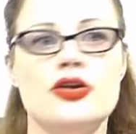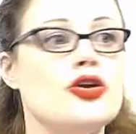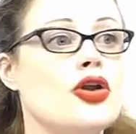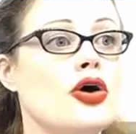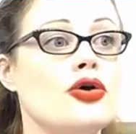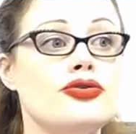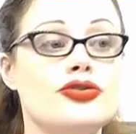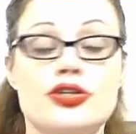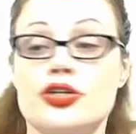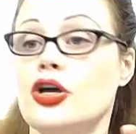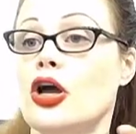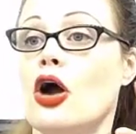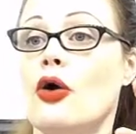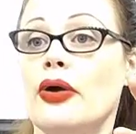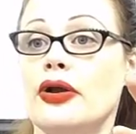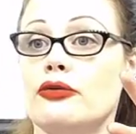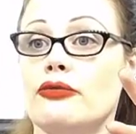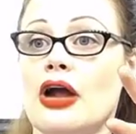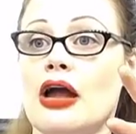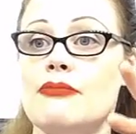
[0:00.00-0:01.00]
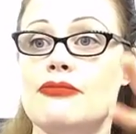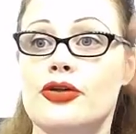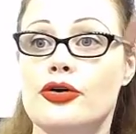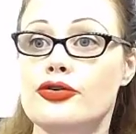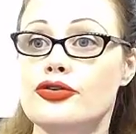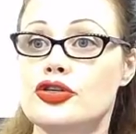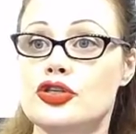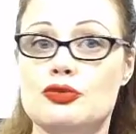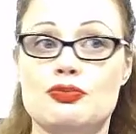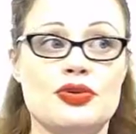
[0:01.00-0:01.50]
knows to go and grab
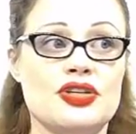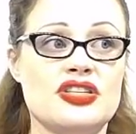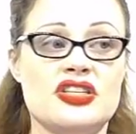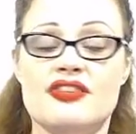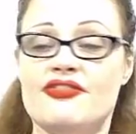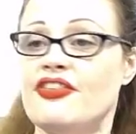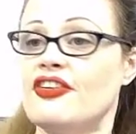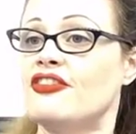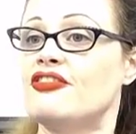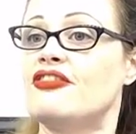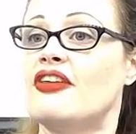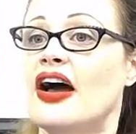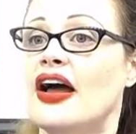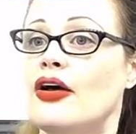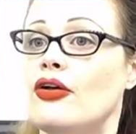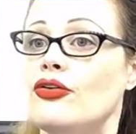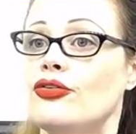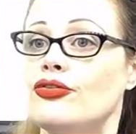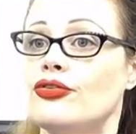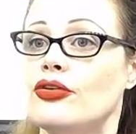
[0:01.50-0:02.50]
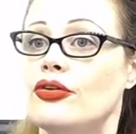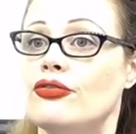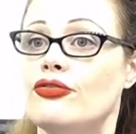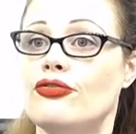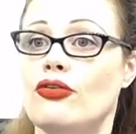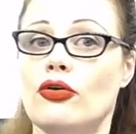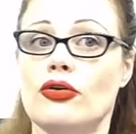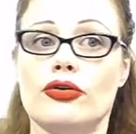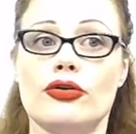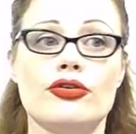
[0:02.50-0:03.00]
those specific files and
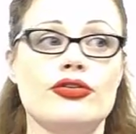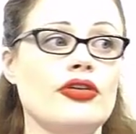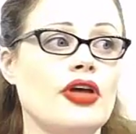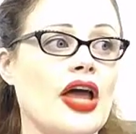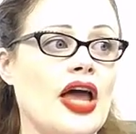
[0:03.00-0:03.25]
folders